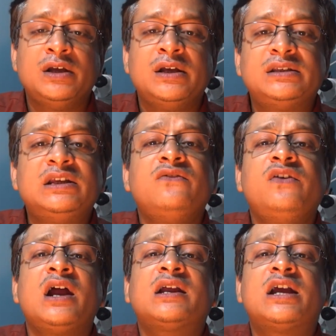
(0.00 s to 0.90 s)

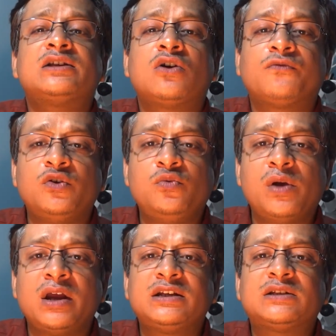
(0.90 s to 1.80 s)
Severe case of
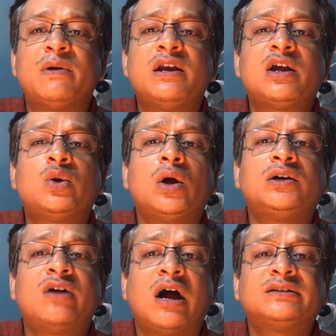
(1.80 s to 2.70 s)
uveitis may require
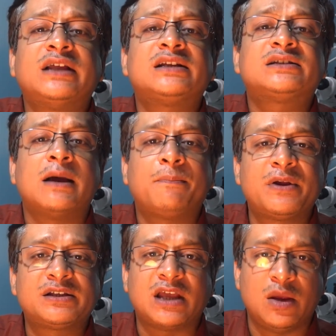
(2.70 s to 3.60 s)
drug that
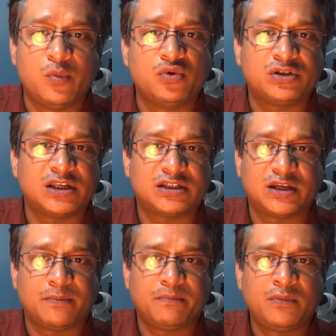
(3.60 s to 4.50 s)
suppress the immune
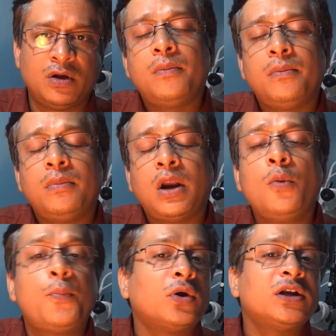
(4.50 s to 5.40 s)
system.
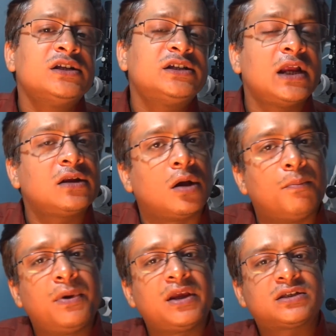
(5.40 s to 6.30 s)
Now, potential
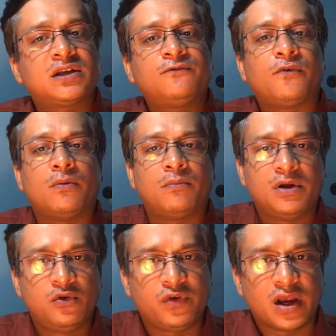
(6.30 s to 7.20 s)
complication from
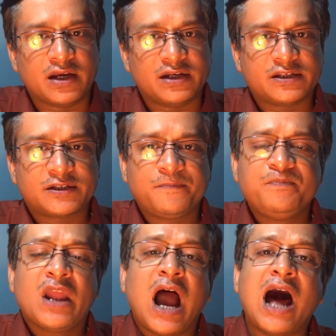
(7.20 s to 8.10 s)
uveitis.
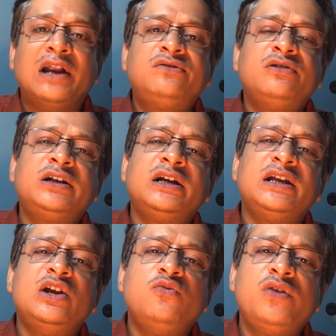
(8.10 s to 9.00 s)
Untreated
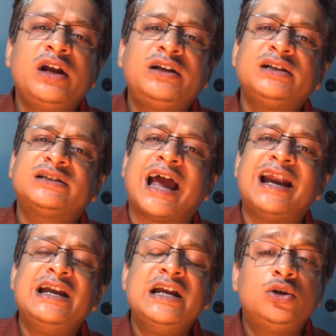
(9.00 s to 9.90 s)
uveitis
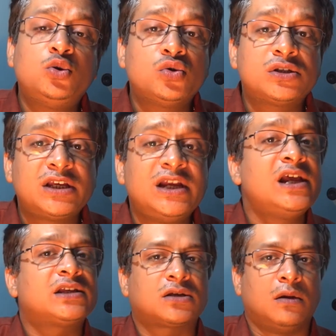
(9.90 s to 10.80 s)
can lead to
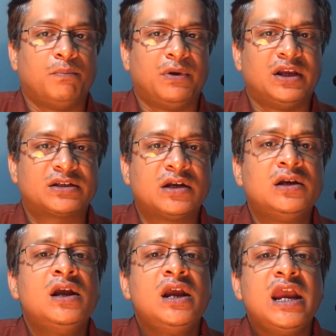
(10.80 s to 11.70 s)
serious complications,
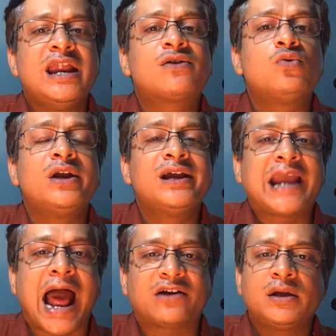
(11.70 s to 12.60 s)
including
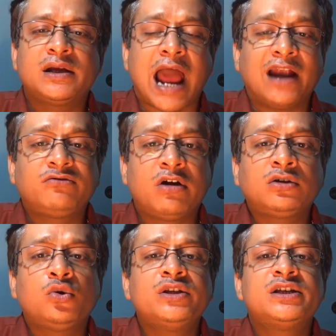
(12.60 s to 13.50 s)

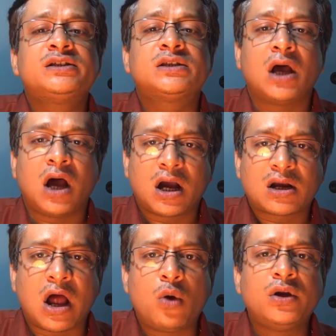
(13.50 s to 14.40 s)
cataract, which is a
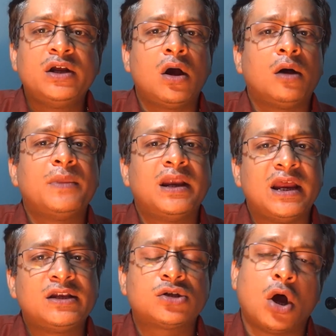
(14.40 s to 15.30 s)
clouding of the
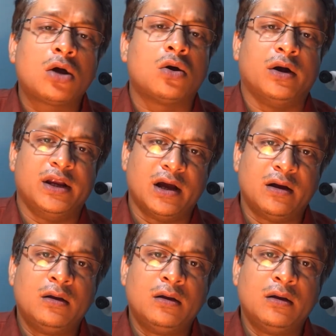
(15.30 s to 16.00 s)
lens or cornea,